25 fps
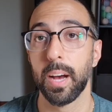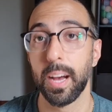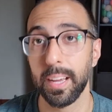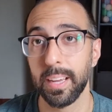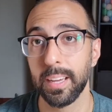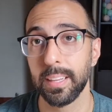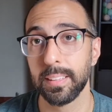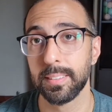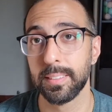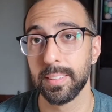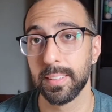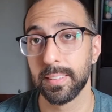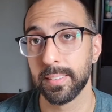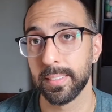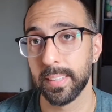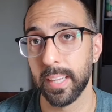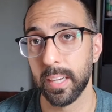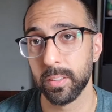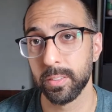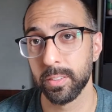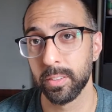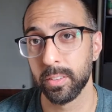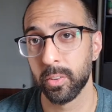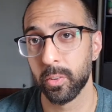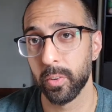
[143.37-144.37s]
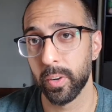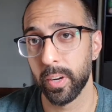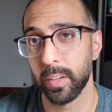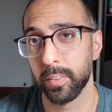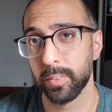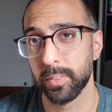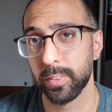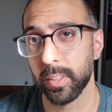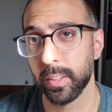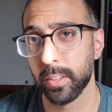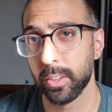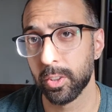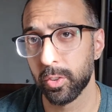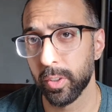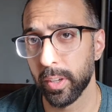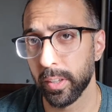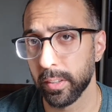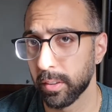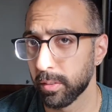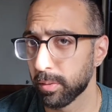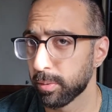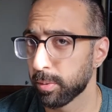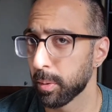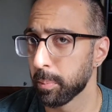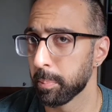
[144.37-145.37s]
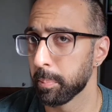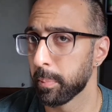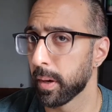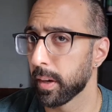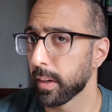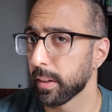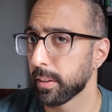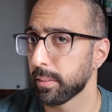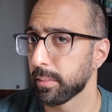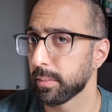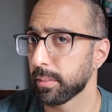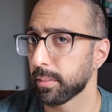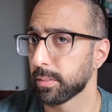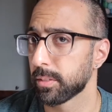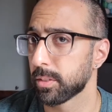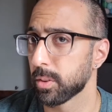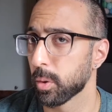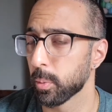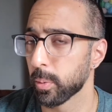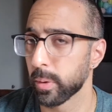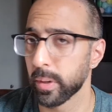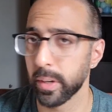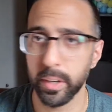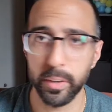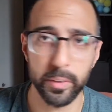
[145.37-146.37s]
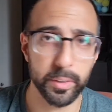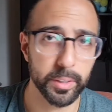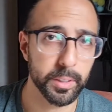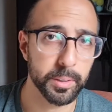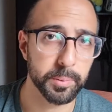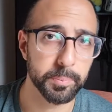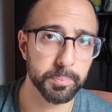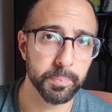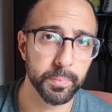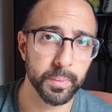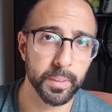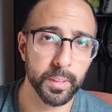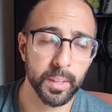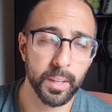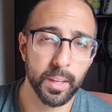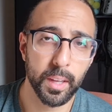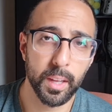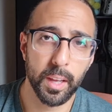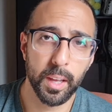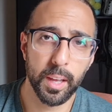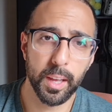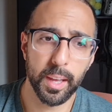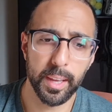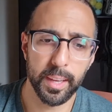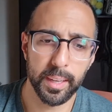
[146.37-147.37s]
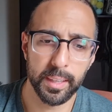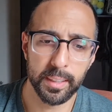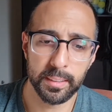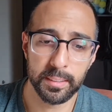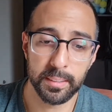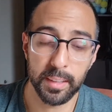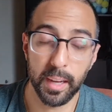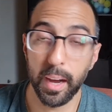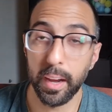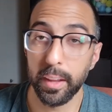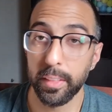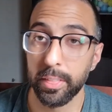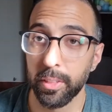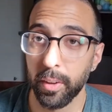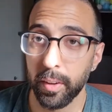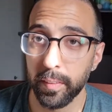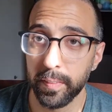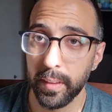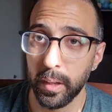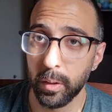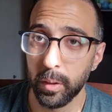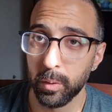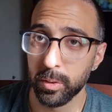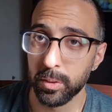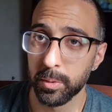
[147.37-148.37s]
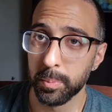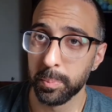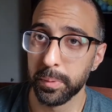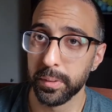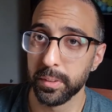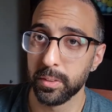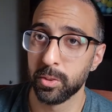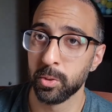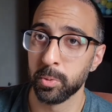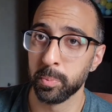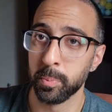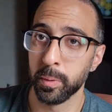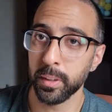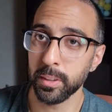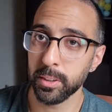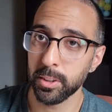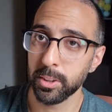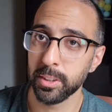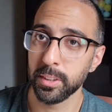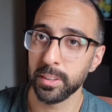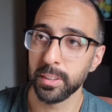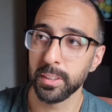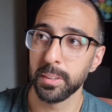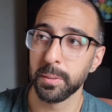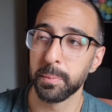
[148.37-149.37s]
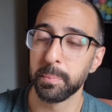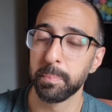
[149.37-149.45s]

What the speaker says: I had 6,000 grafts extracted from my donor area, and I thought that was a bit too much.